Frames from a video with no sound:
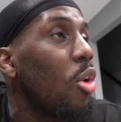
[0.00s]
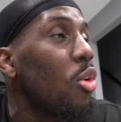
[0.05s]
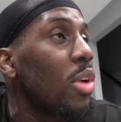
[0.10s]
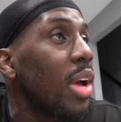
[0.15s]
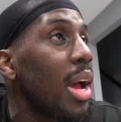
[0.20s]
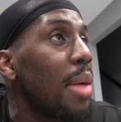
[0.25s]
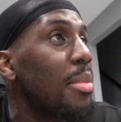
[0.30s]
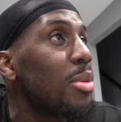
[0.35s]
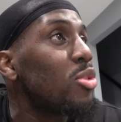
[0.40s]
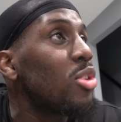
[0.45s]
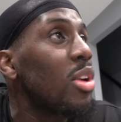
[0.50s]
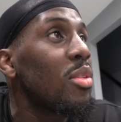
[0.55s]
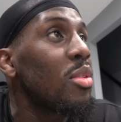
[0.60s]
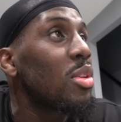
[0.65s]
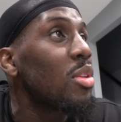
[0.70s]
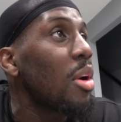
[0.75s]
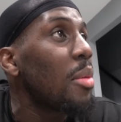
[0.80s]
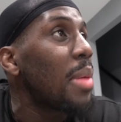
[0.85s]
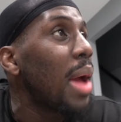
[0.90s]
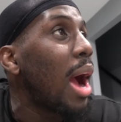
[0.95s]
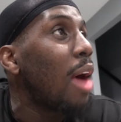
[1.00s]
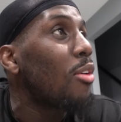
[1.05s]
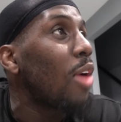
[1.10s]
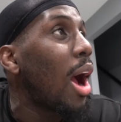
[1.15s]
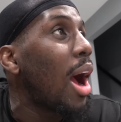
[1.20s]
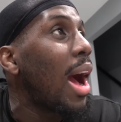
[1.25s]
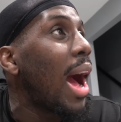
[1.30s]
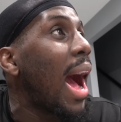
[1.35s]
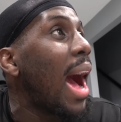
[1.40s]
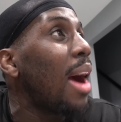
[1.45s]
Okay, but you never want to rub me.
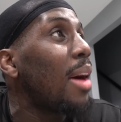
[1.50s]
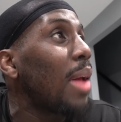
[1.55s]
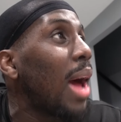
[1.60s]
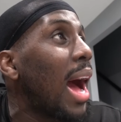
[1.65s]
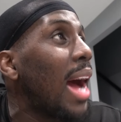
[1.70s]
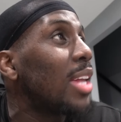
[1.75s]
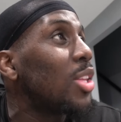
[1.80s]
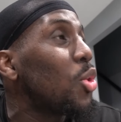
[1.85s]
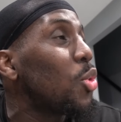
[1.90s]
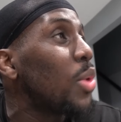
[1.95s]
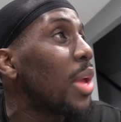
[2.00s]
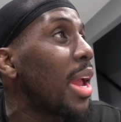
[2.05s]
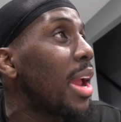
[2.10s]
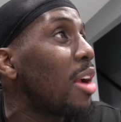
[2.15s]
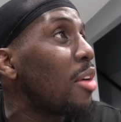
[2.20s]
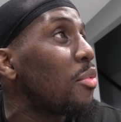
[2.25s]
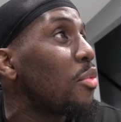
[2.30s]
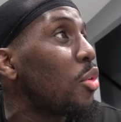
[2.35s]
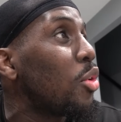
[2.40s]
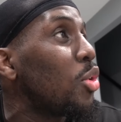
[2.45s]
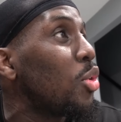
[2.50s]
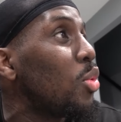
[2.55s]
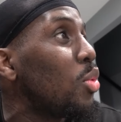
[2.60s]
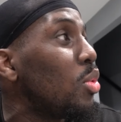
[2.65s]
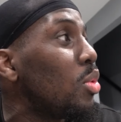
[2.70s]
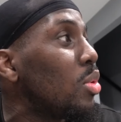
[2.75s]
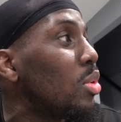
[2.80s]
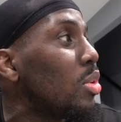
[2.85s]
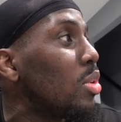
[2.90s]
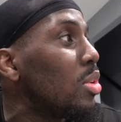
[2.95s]
I'll do your hair for
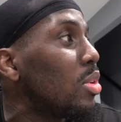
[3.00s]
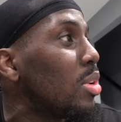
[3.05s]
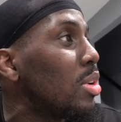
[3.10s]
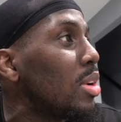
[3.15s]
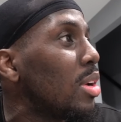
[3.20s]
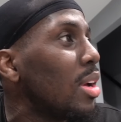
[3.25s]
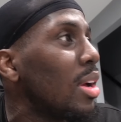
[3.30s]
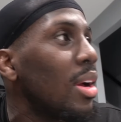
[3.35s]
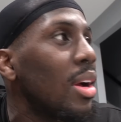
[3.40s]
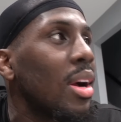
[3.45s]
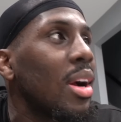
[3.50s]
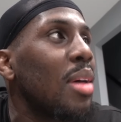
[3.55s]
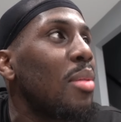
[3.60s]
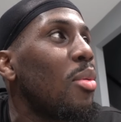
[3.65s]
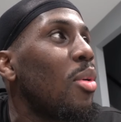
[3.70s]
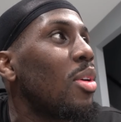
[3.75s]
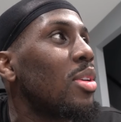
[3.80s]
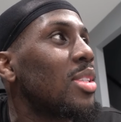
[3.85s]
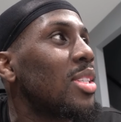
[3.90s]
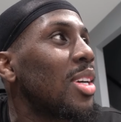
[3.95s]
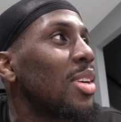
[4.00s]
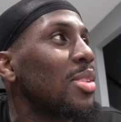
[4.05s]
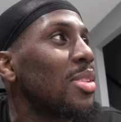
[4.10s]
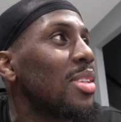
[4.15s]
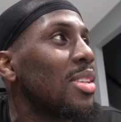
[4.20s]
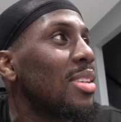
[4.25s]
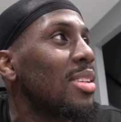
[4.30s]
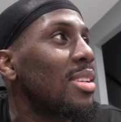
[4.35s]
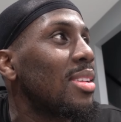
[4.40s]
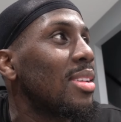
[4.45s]
you. Come on,
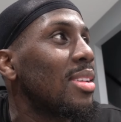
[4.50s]
Chelsea.